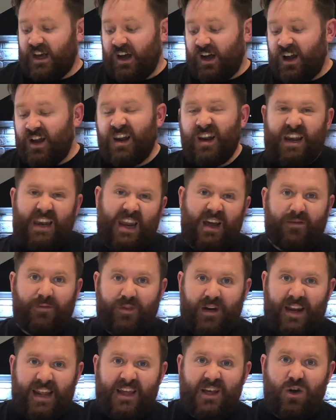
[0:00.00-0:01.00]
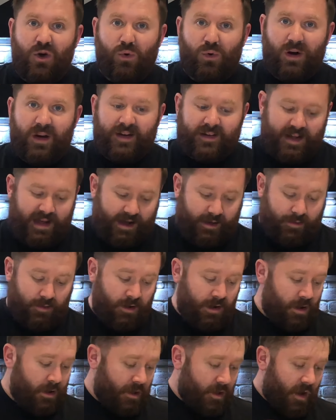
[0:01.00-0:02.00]
are lovingly cooling down,
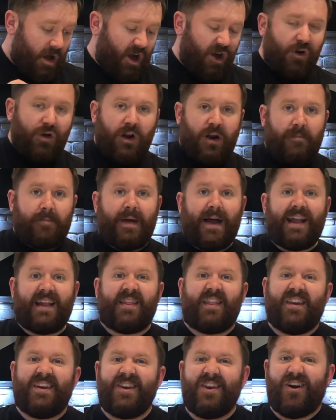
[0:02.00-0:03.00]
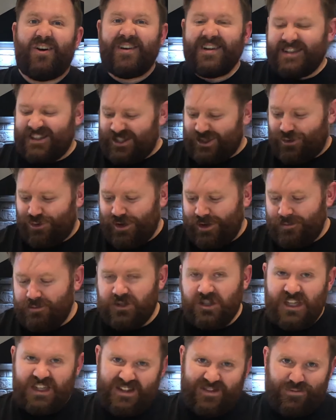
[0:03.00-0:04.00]
I'm going to make the nice cream
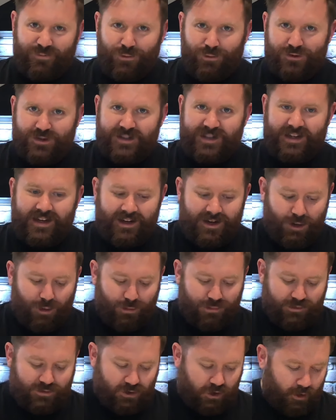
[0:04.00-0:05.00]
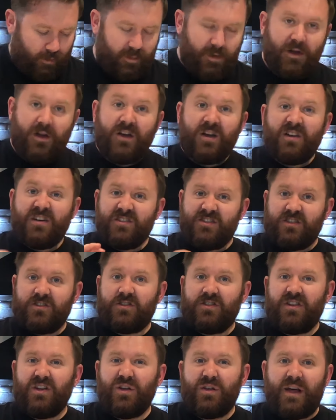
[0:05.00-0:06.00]
cheese frosting that go on top. So to
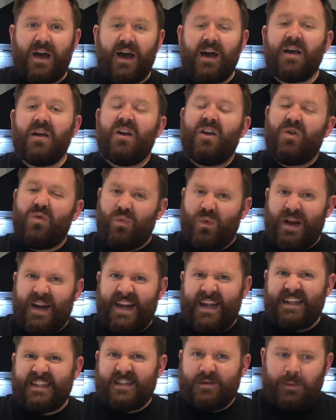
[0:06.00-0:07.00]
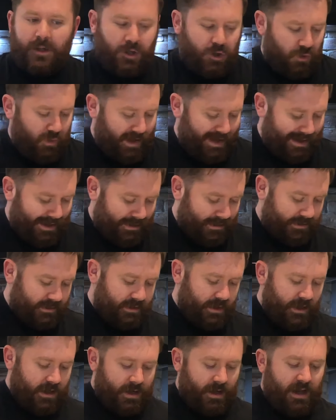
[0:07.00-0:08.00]
do that, we need some ingredients.
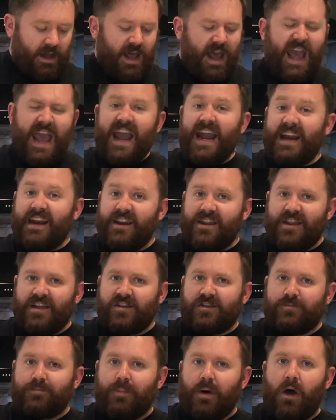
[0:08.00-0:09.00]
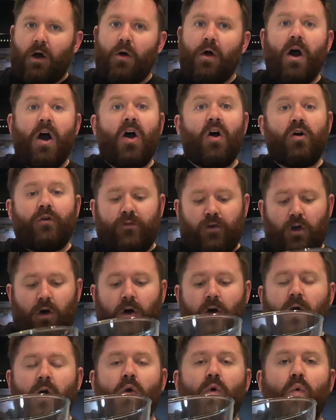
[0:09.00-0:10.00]
In this bowl, I've
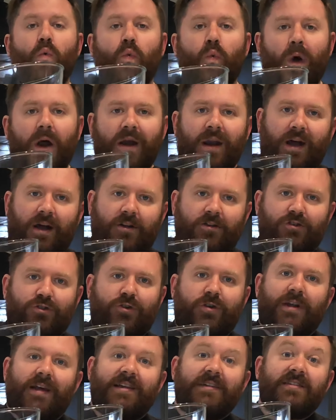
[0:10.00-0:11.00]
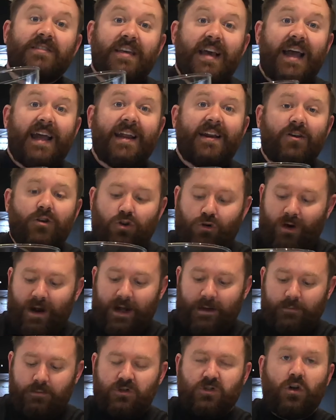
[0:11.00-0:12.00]
got 110
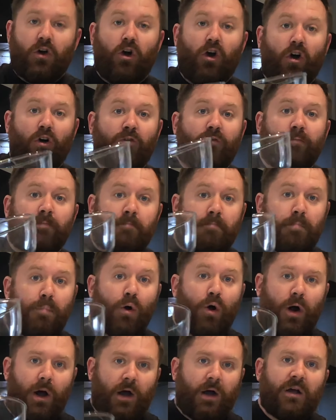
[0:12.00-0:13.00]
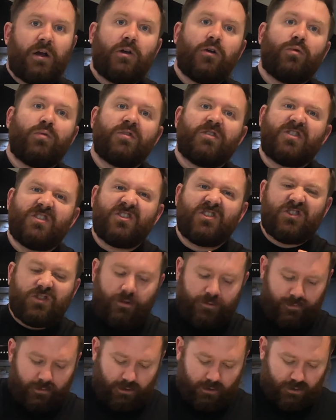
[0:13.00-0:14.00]
grams of butter, which is
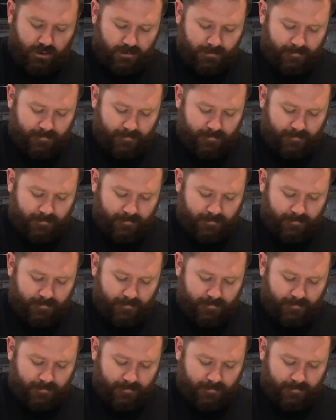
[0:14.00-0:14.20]
softened.